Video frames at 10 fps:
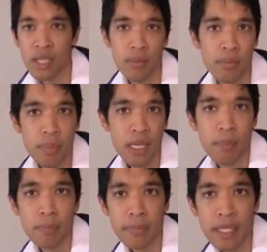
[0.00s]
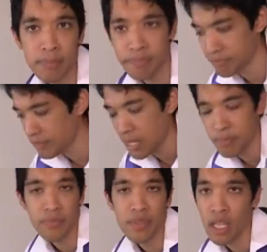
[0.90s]
and pick up, and
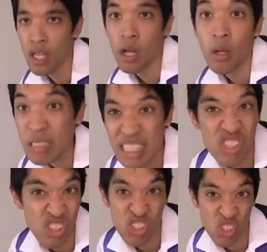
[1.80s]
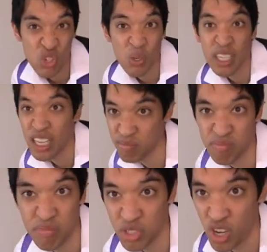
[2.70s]
it's the story.
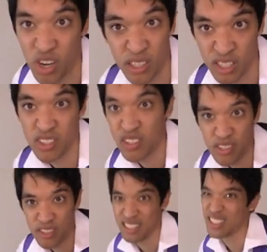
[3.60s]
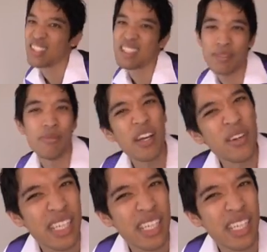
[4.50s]
Sorry, it's just very